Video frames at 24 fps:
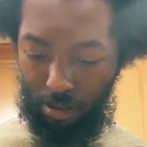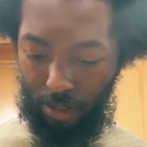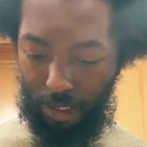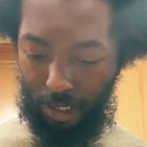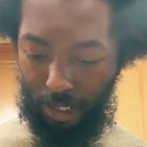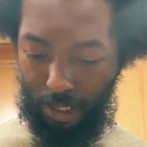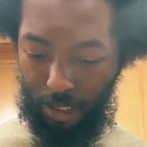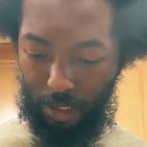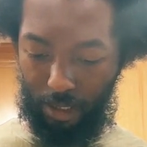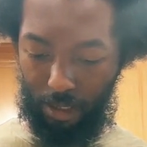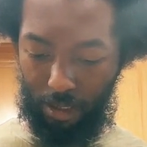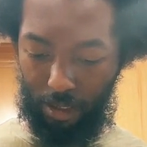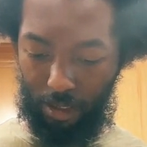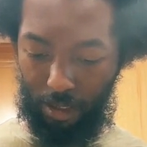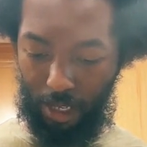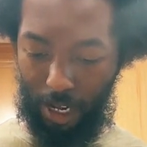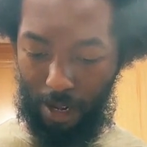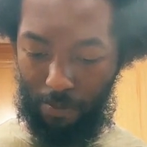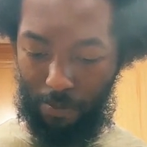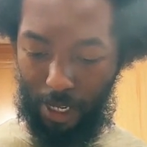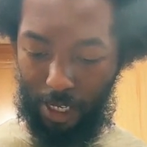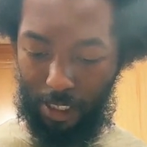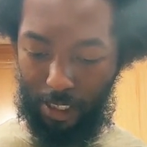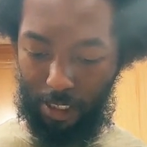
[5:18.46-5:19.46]
And I
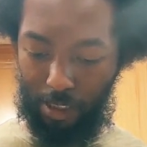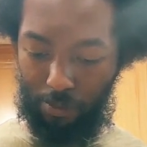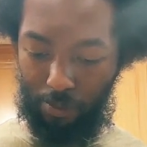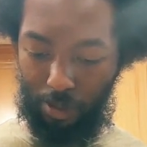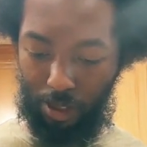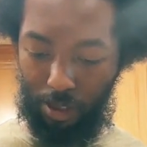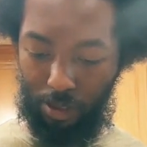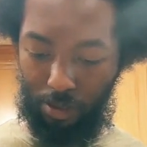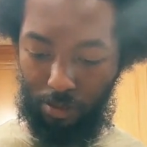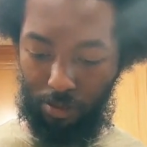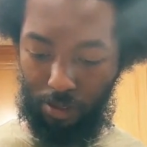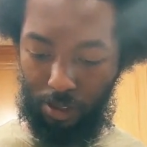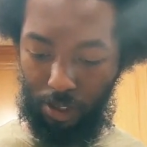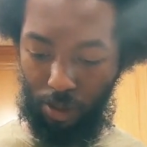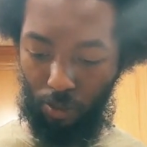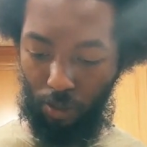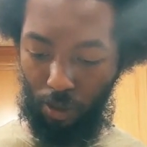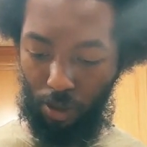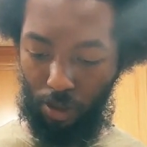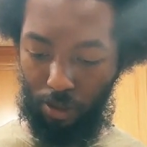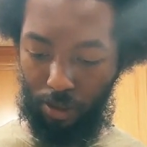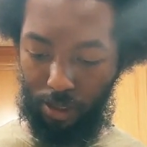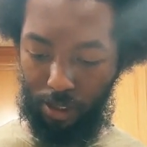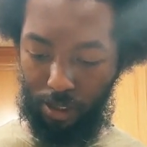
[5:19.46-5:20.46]
might just be loosely
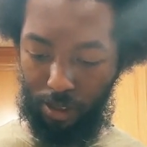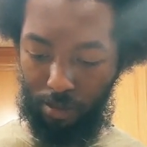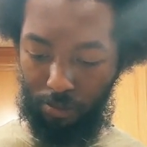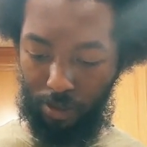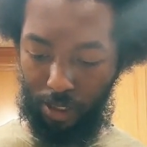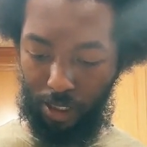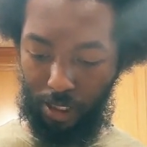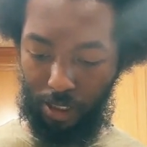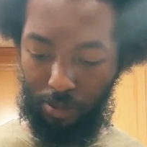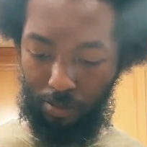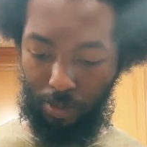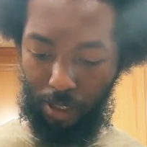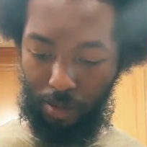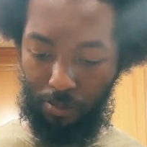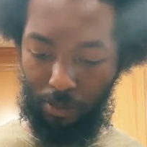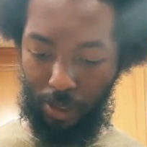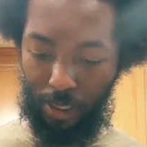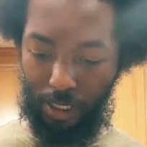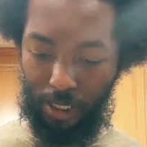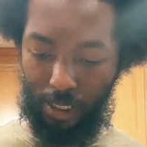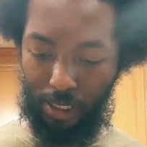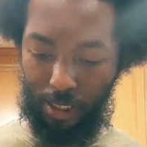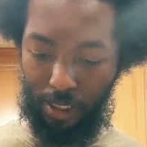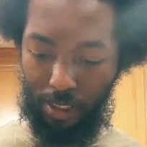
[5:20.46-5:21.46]
quoting some things, but I'm
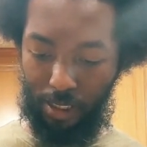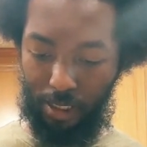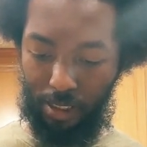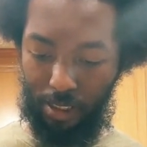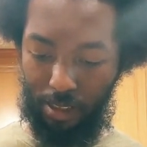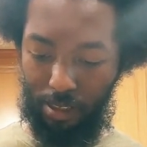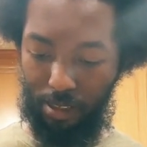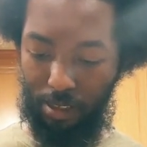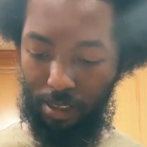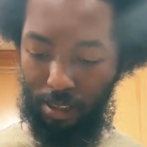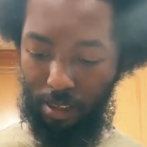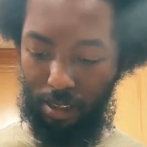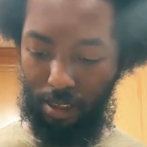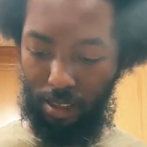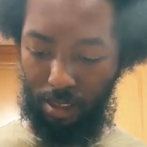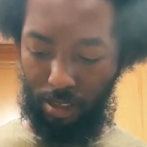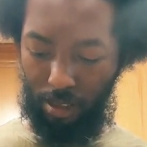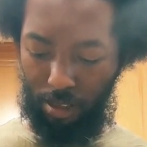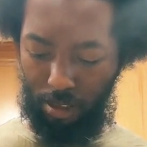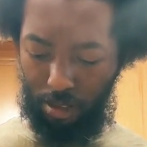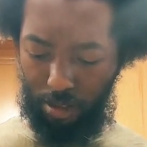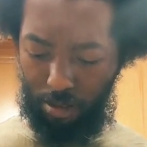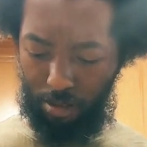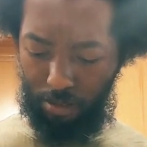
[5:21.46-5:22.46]
going to get this,
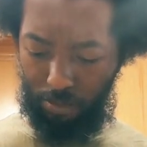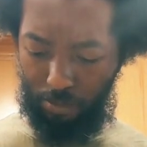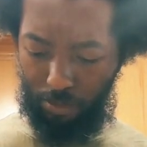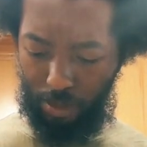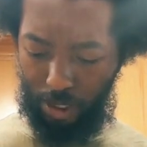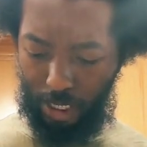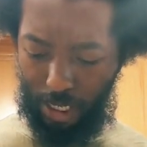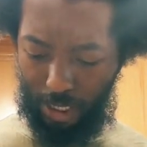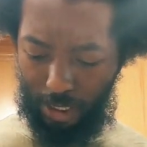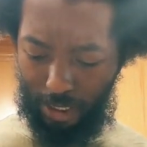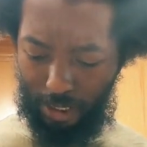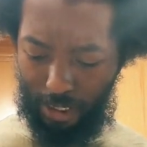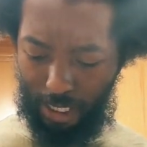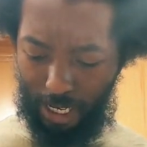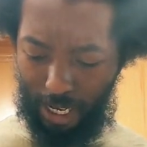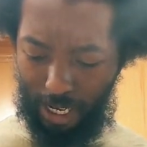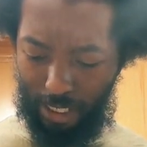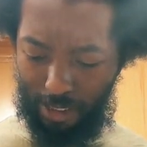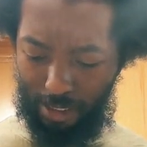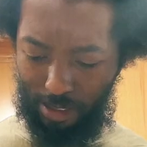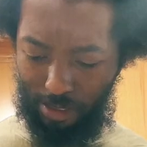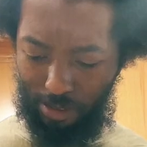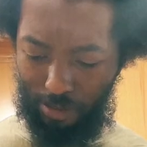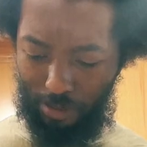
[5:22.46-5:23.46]
because I
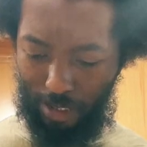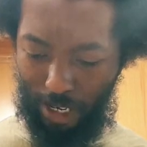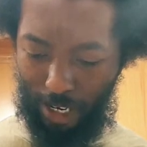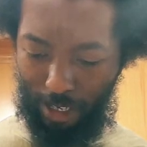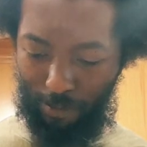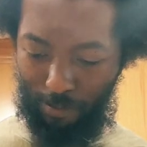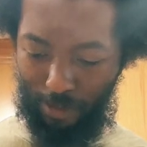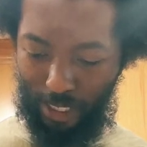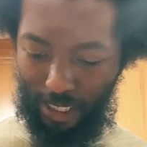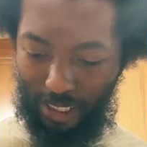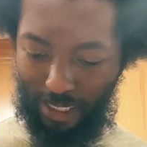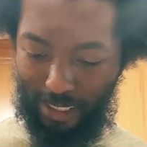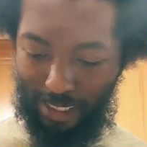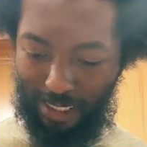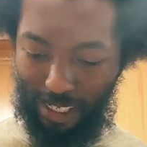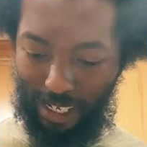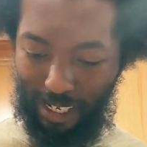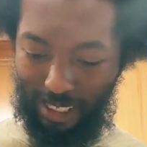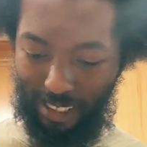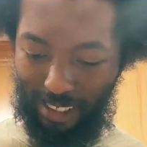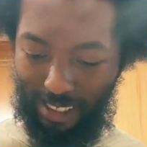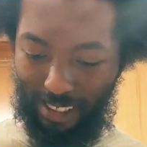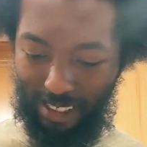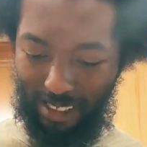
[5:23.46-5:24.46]
actually do got to make the
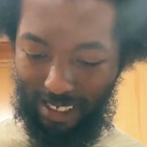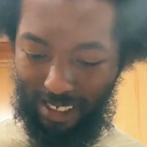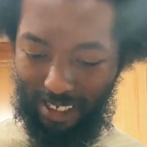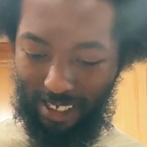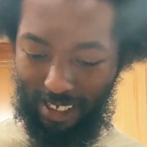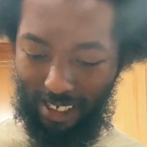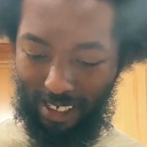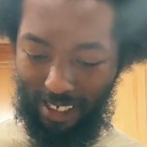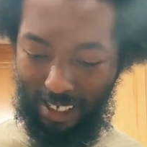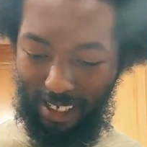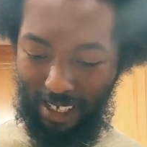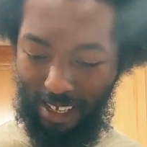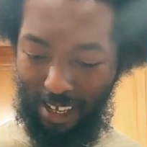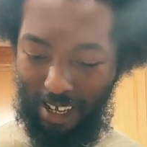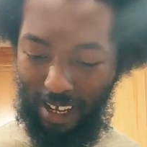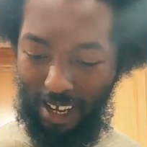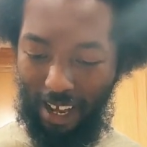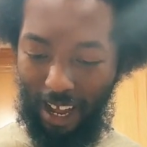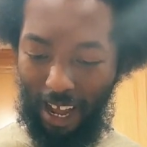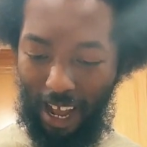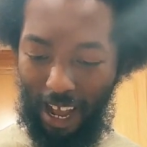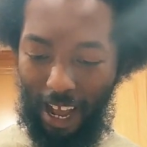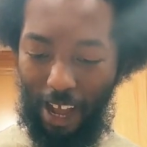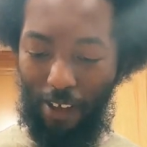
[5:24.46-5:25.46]
salad.
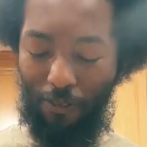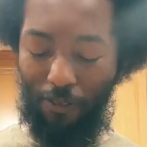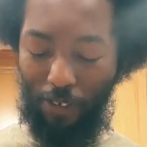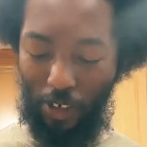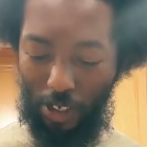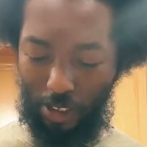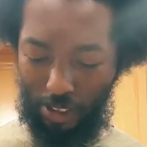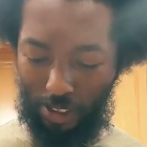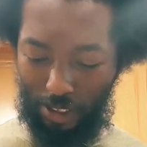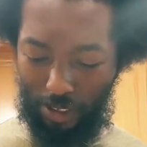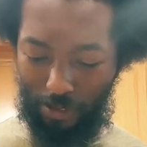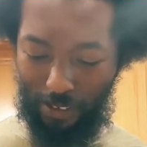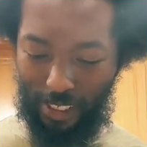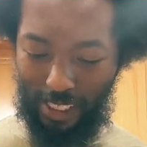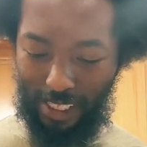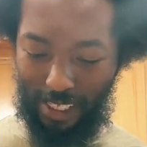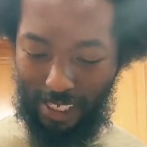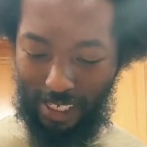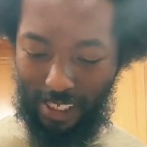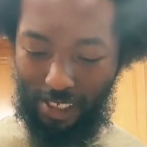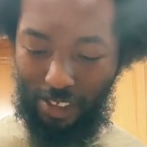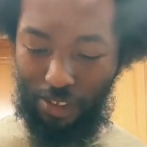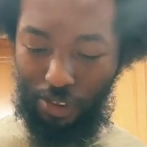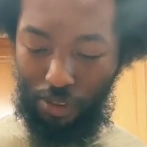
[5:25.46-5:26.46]
All right, 1
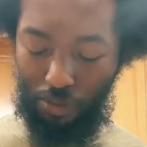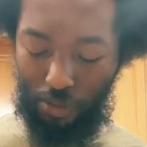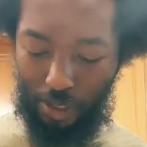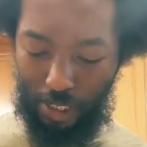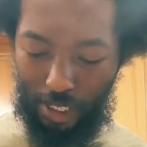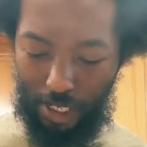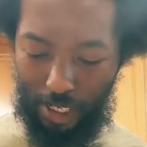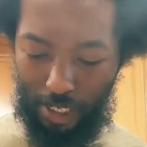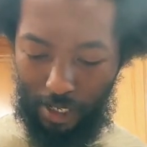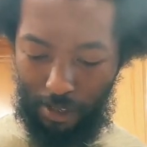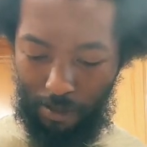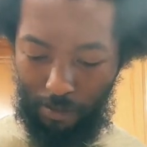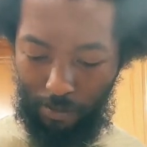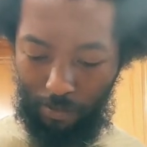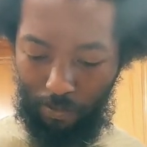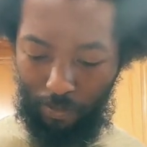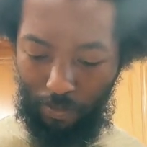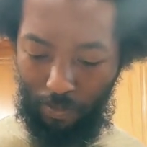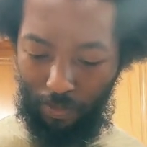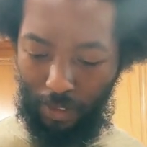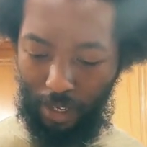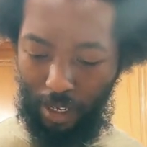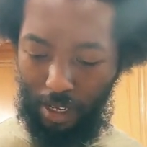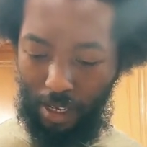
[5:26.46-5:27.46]
Corinthians
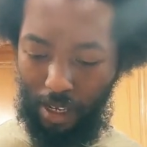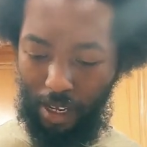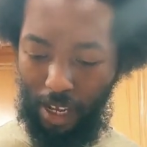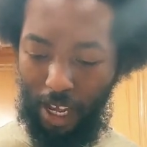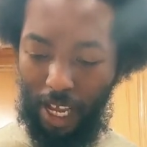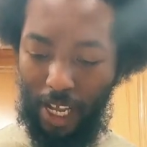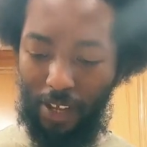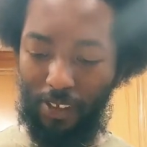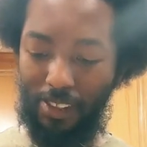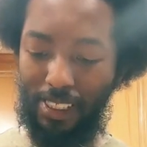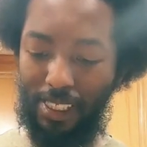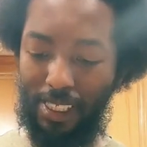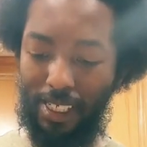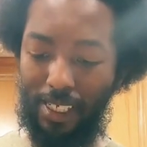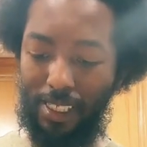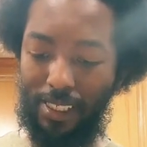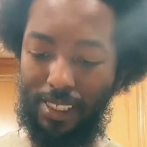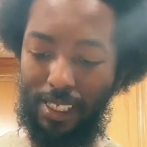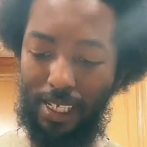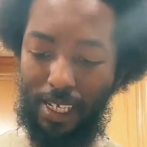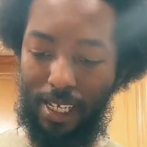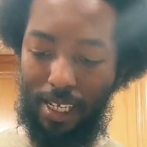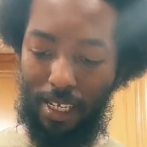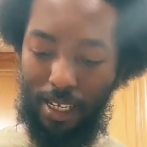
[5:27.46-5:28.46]

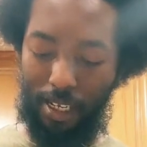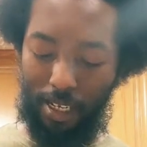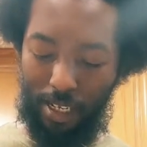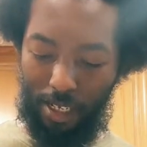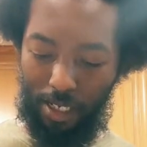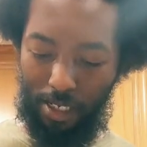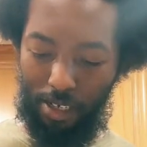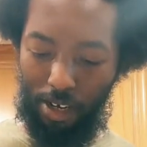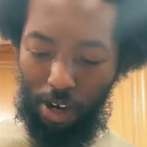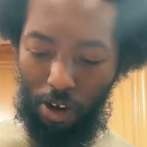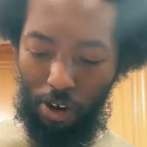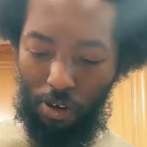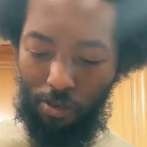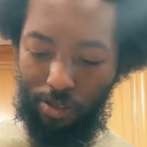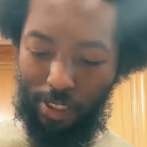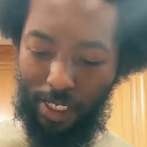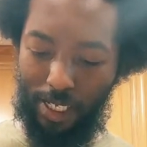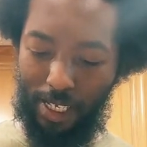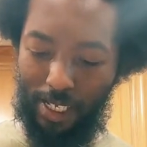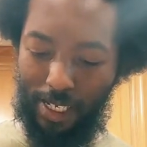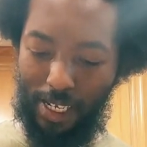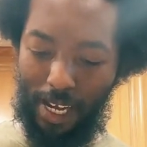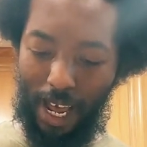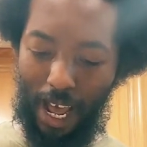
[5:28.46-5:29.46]
3:16. Know
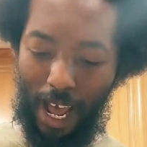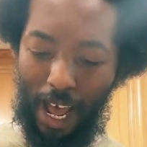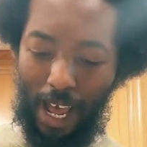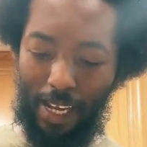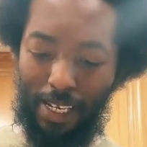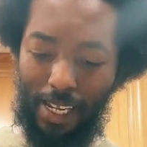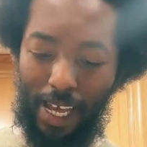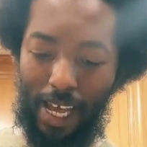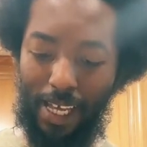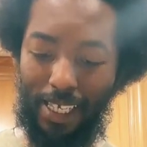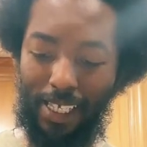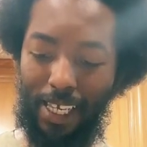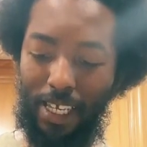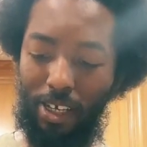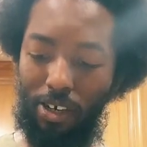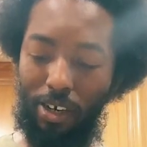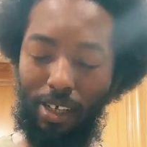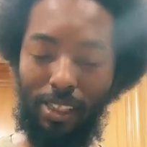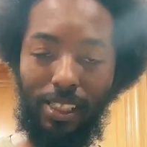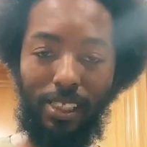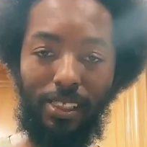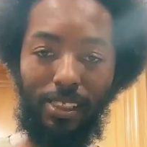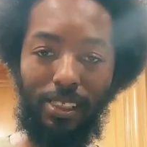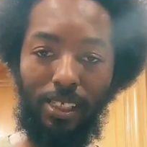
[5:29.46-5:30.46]
ye not that ye
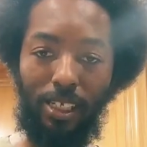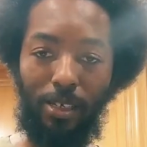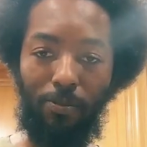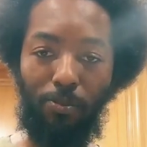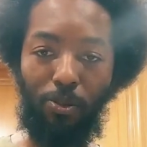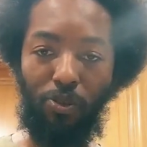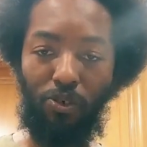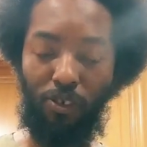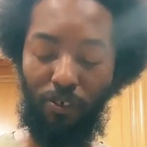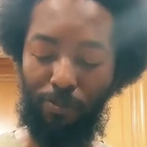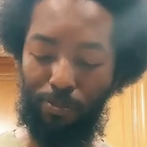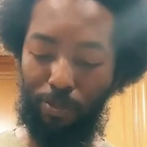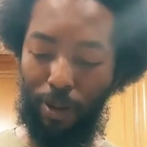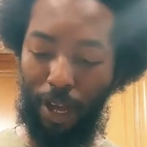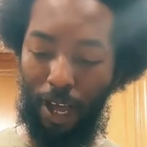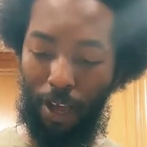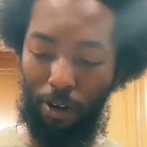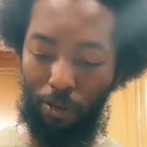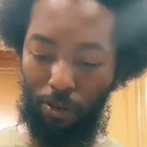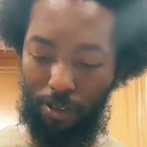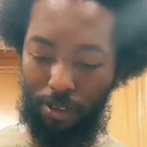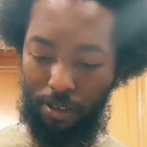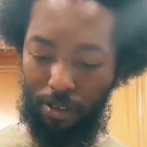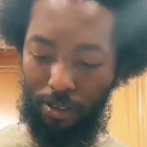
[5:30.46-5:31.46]
are the temple of
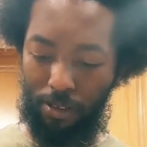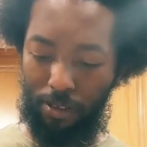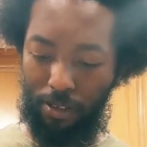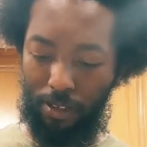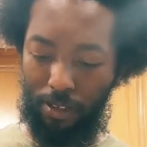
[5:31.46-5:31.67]
power,